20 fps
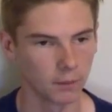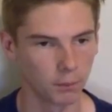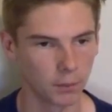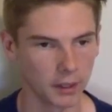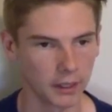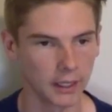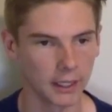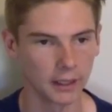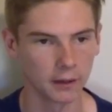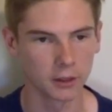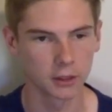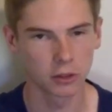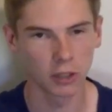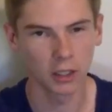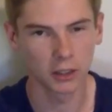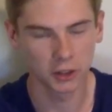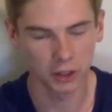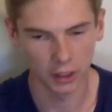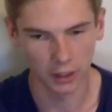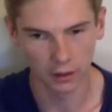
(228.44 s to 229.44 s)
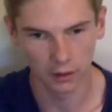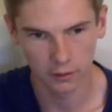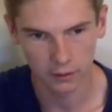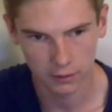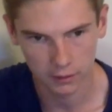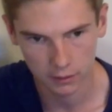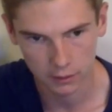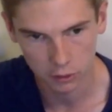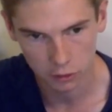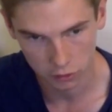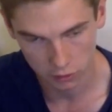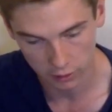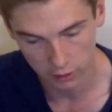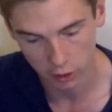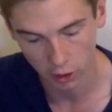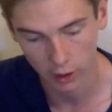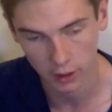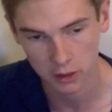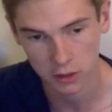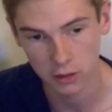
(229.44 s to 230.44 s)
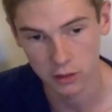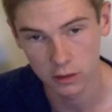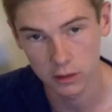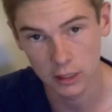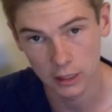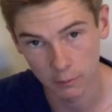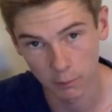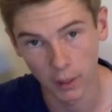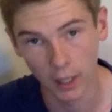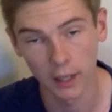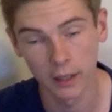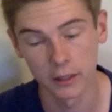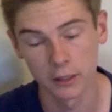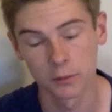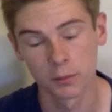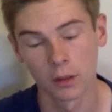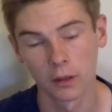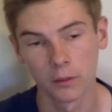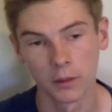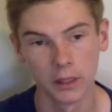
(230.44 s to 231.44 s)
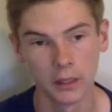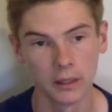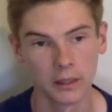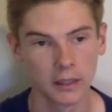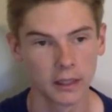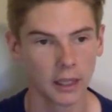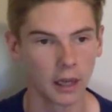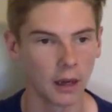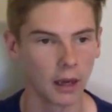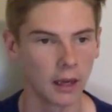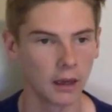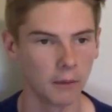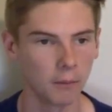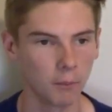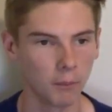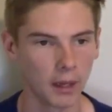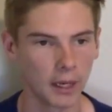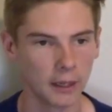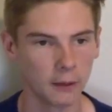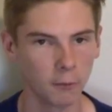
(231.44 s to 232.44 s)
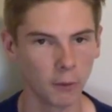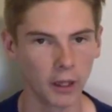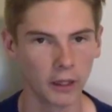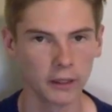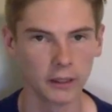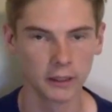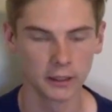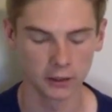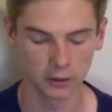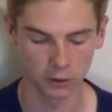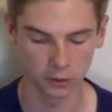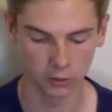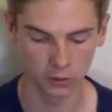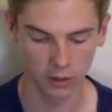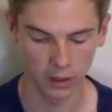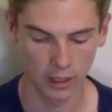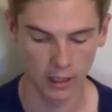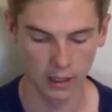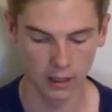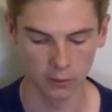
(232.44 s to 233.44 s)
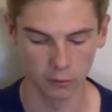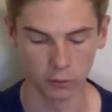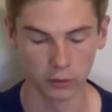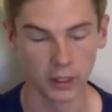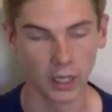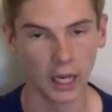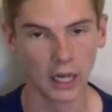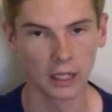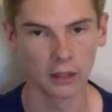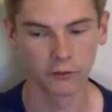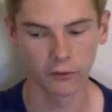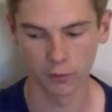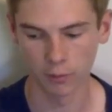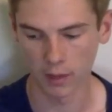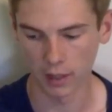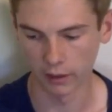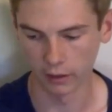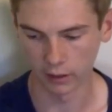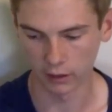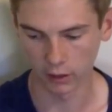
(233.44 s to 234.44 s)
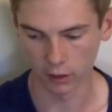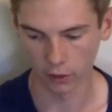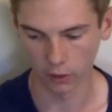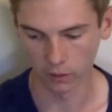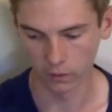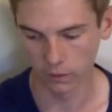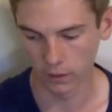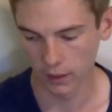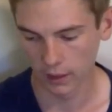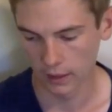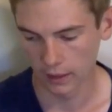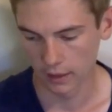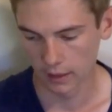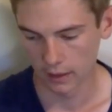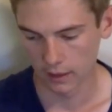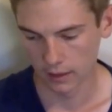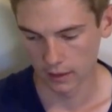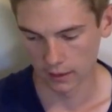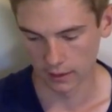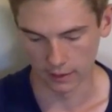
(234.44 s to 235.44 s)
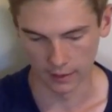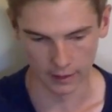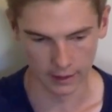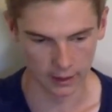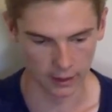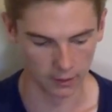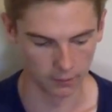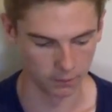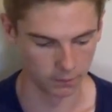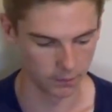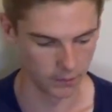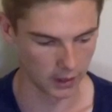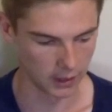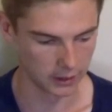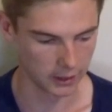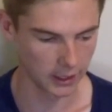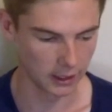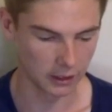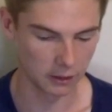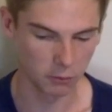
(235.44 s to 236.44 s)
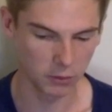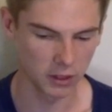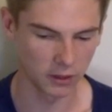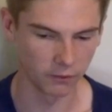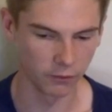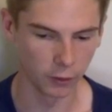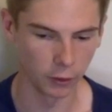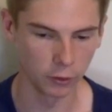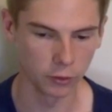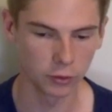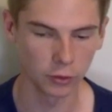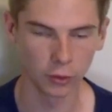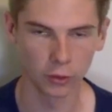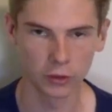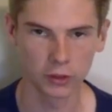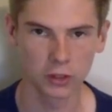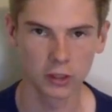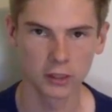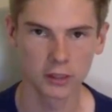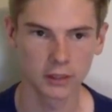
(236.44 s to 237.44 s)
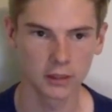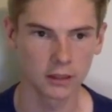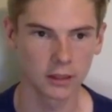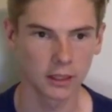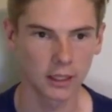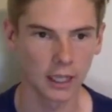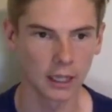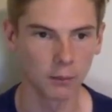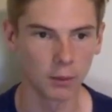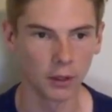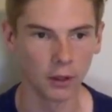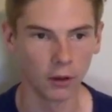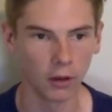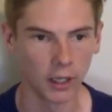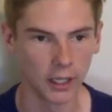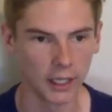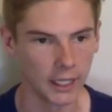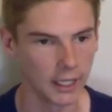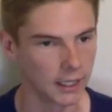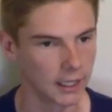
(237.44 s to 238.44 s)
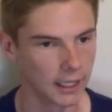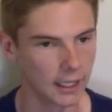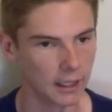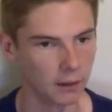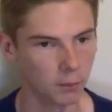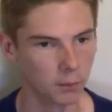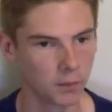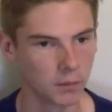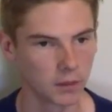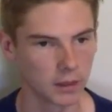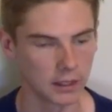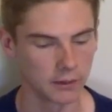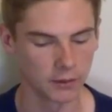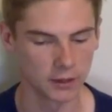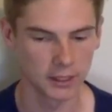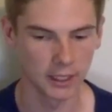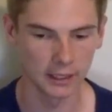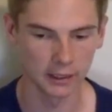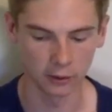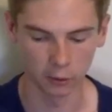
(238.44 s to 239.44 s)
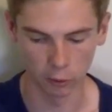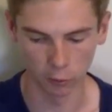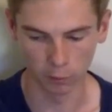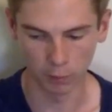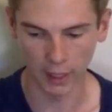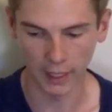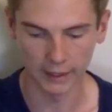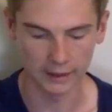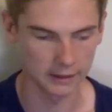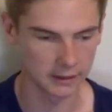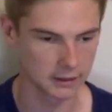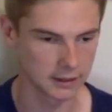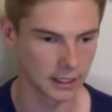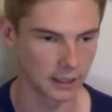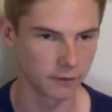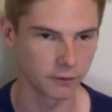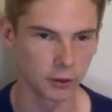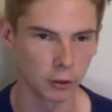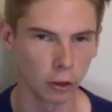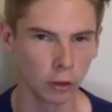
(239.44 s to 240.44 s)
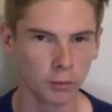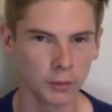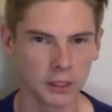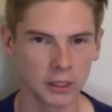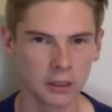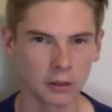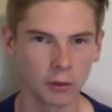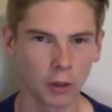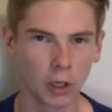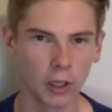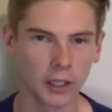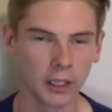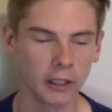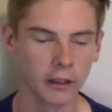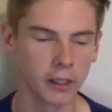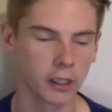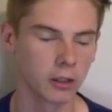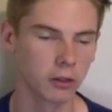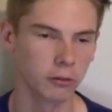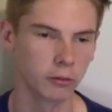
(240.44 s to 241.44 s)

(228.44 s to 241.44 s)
But yeah, structured timber is probably the main one that you would target for Murray cod. And yeah, with the food source, just keep an eye out. If you see a little bait and stuff, you're normally in the right area.